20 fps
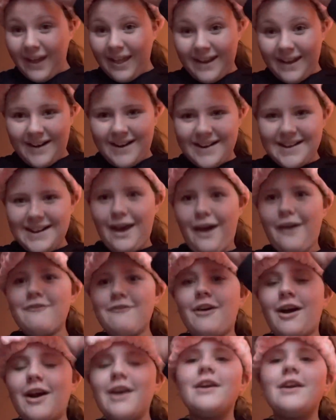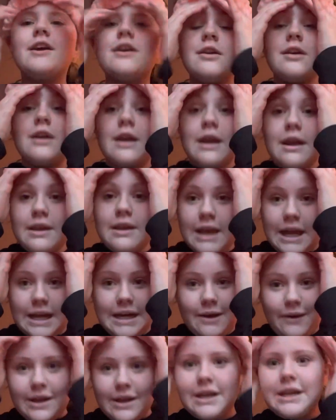I know, right? Yeah,
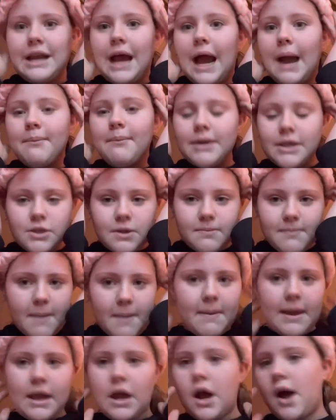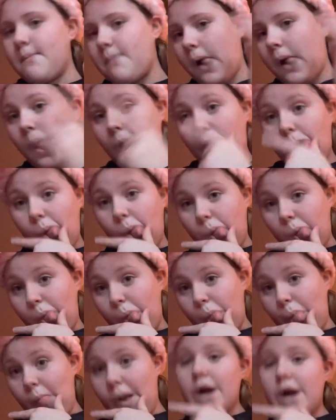now I can happily do my makeup.
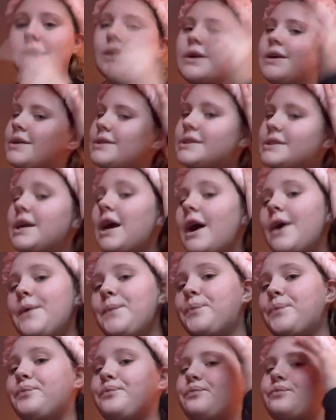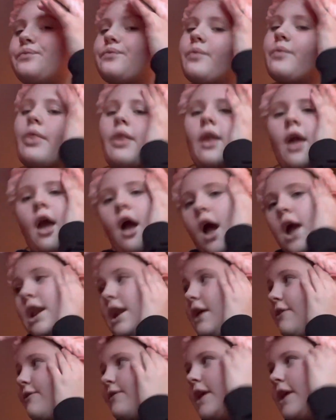So, yeah, I
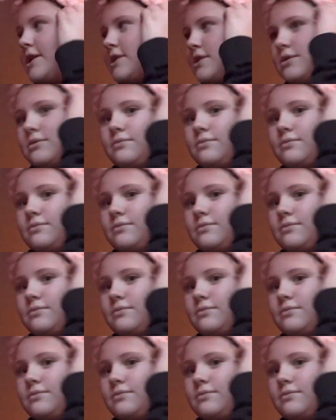love this.